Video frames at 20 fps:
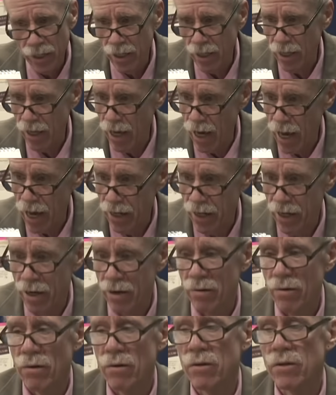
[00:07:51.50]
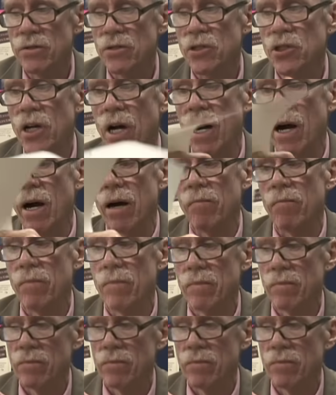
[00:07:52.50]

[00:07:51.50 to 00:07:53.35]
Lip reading: Cannon. Good job.